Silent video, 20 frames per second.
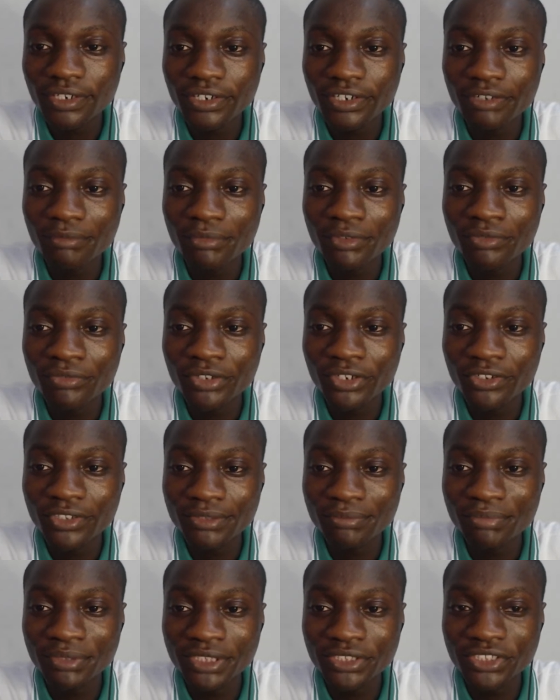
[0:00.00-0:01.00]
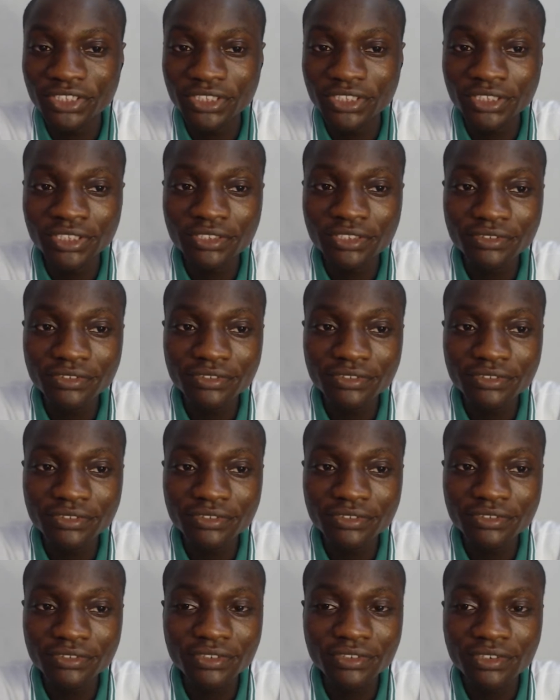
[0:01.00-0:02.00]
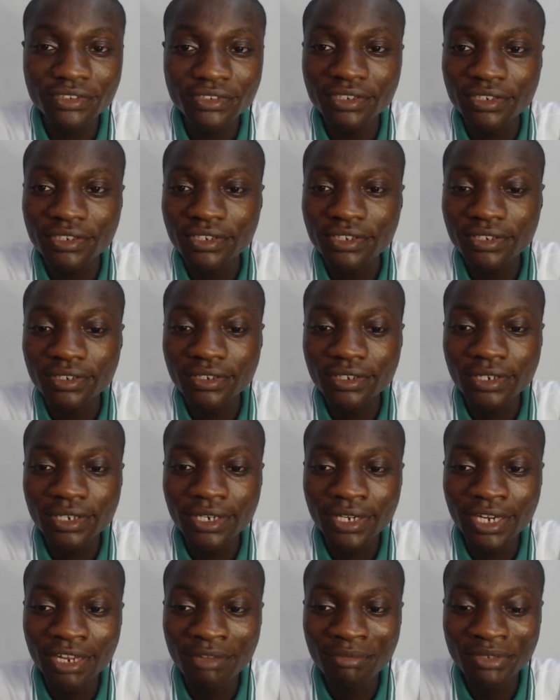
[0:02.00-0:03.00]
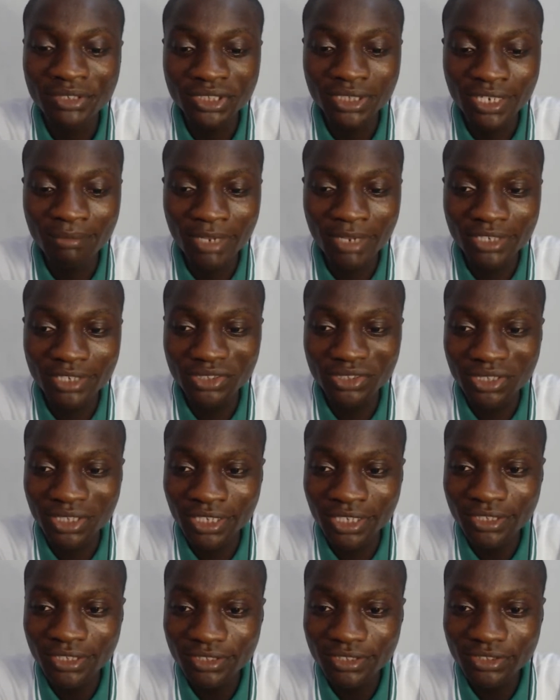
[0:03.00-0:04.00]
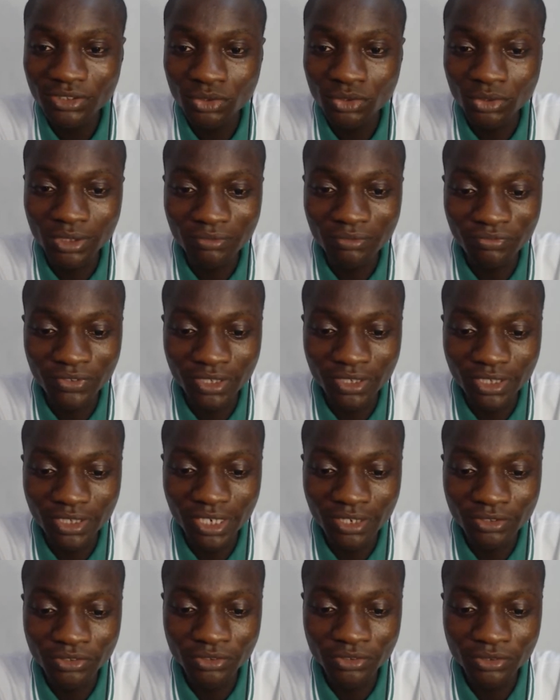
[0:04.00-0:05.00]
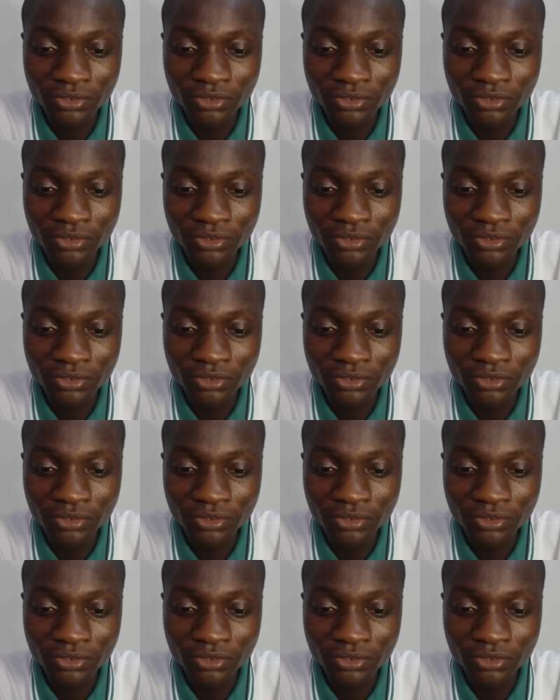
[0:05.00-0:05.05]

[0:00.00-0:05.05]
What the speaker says: Remove.bg. Let me share my screen to reveal that